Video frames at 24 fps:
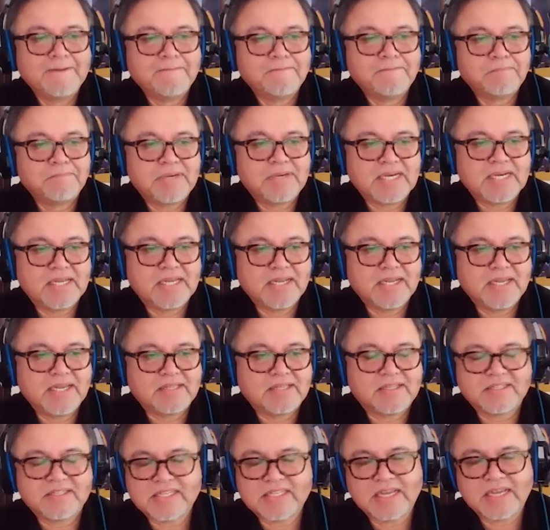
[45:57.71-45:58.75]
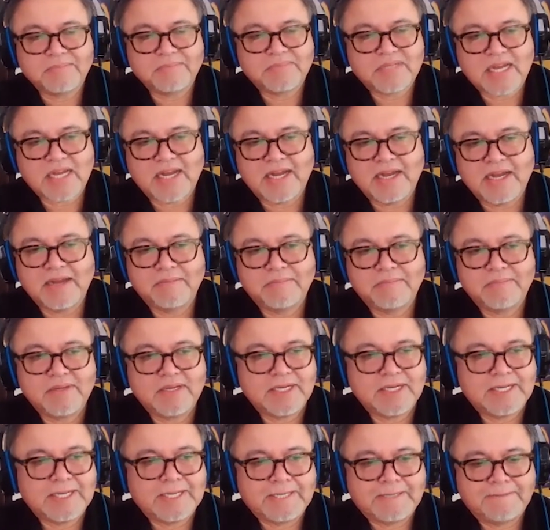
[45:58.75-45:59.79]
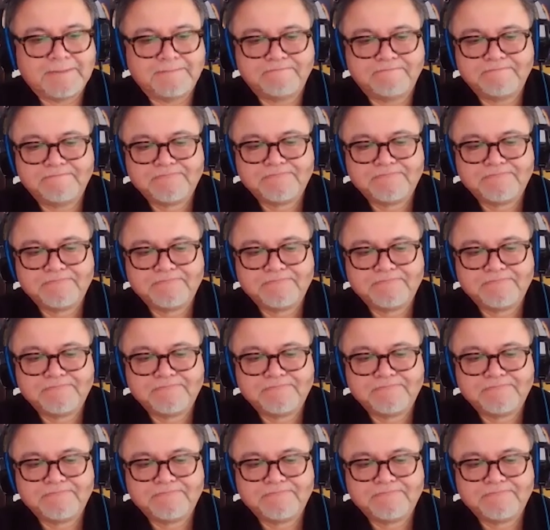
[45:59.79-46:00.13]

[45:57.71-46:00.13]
But at the same time,